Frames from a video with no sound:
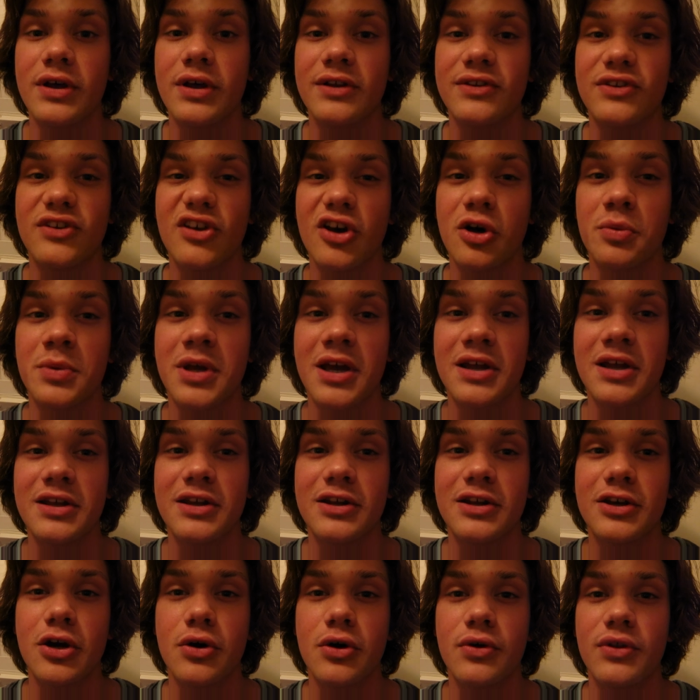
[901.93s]
and tell me I need
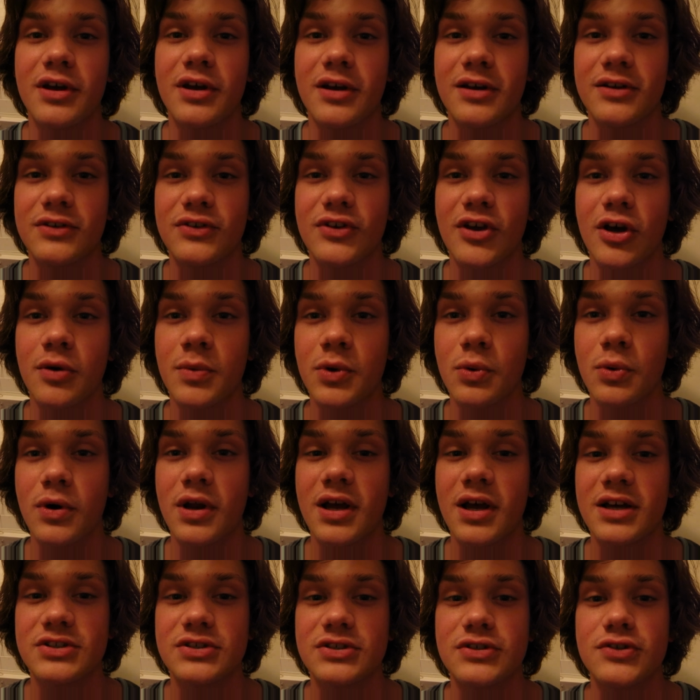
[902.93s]
to go there and tell me what
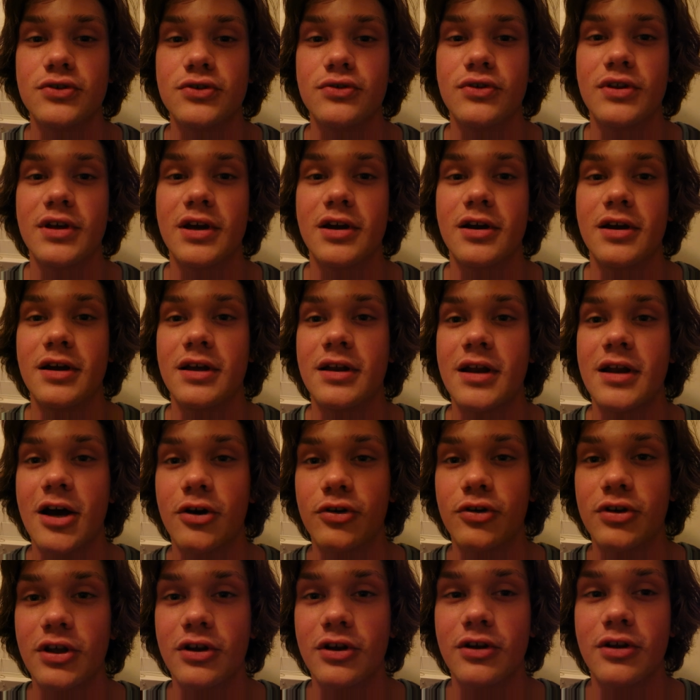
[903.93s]
I should do there and
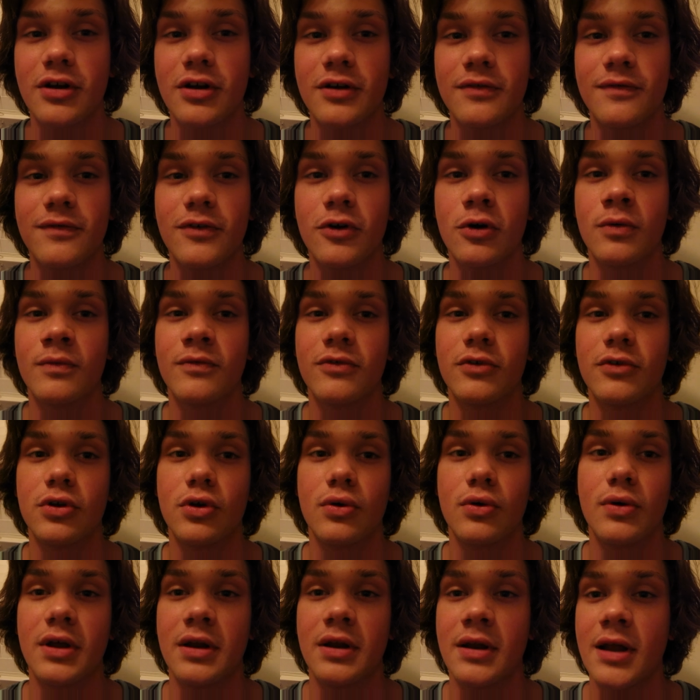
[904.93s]
I'll get it on film for
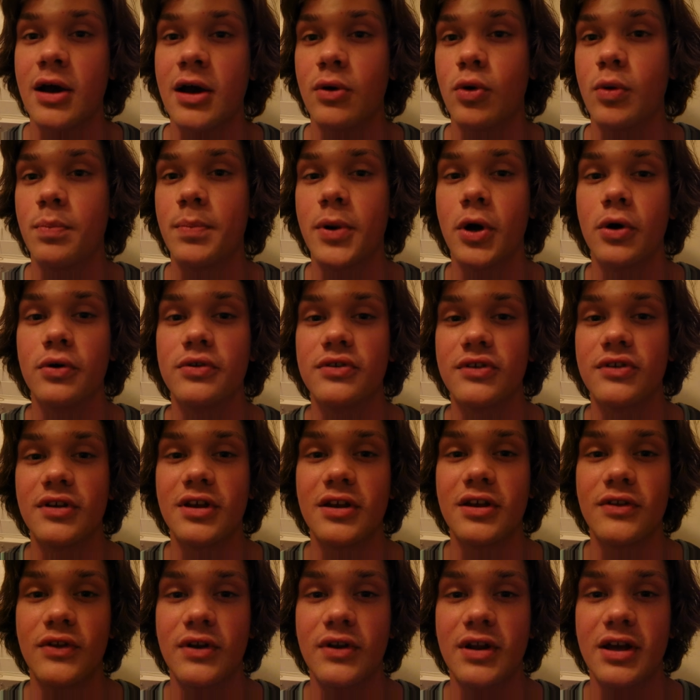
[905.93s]
you and I will post it
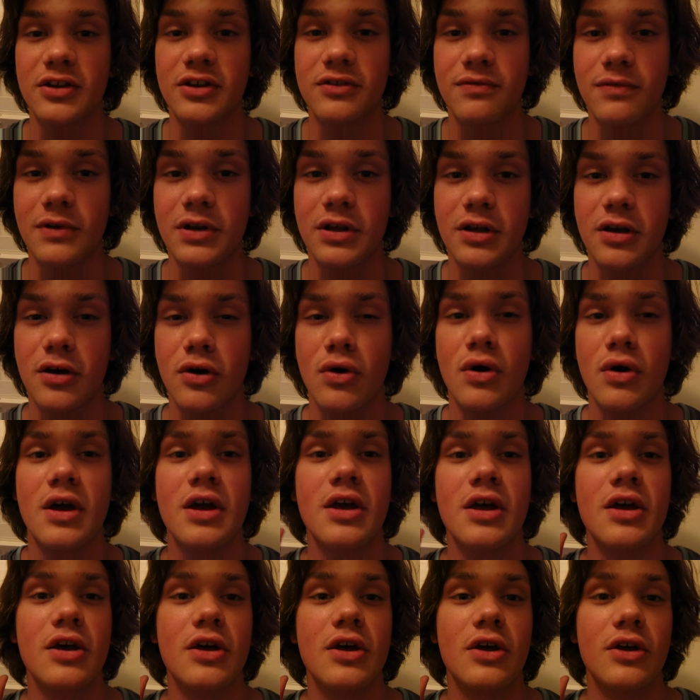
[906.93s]
in the next video.
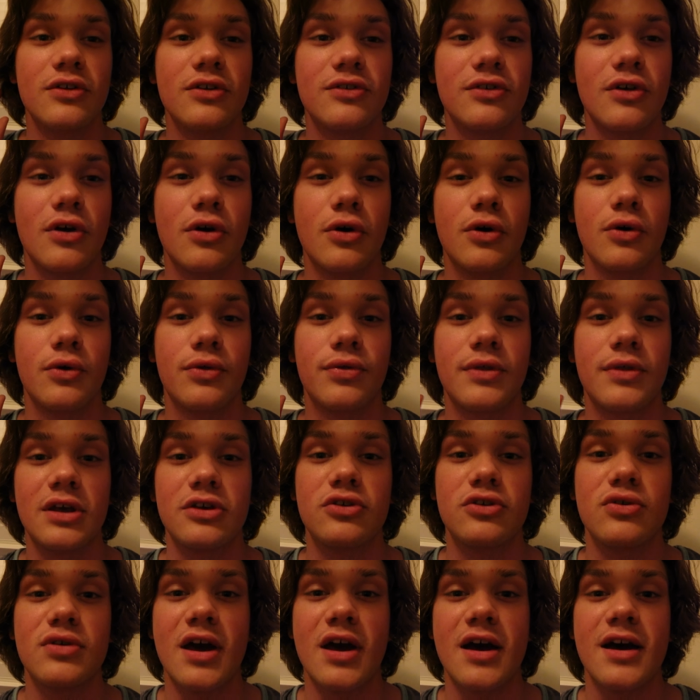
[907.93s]
So
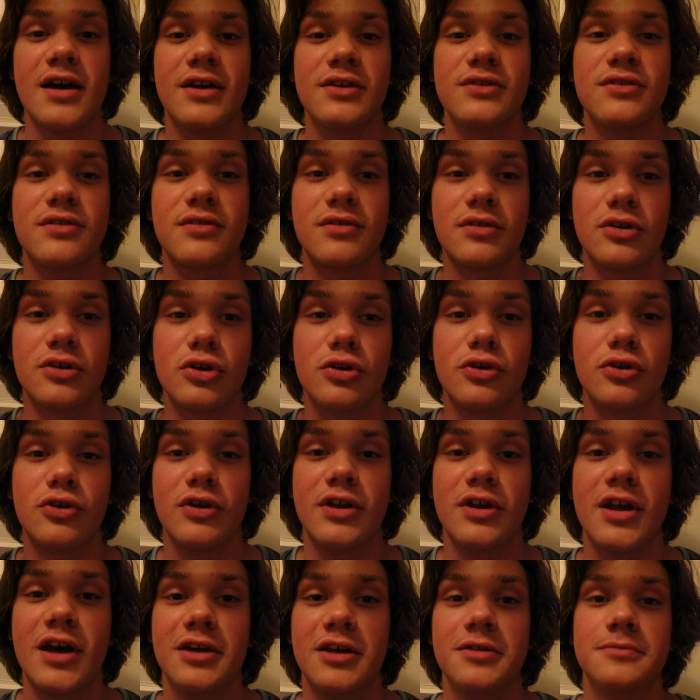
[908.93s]
thank you guys.
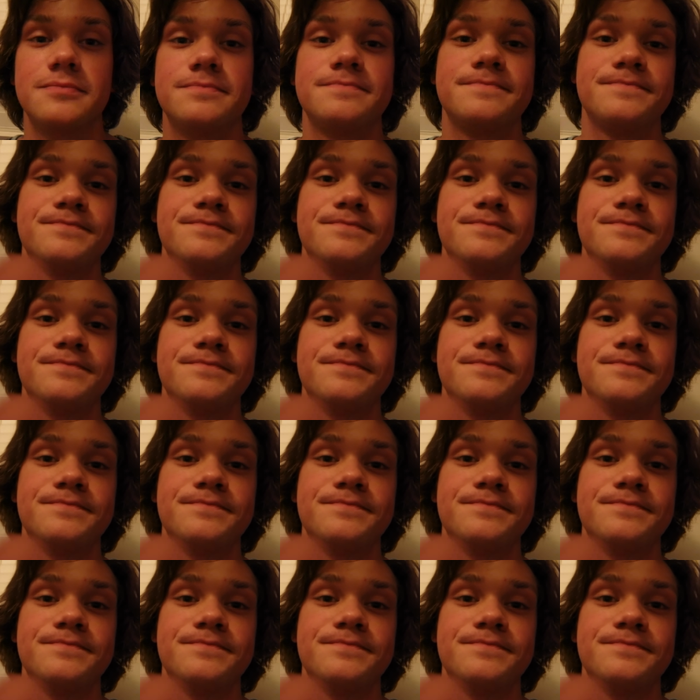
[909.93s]
Good night.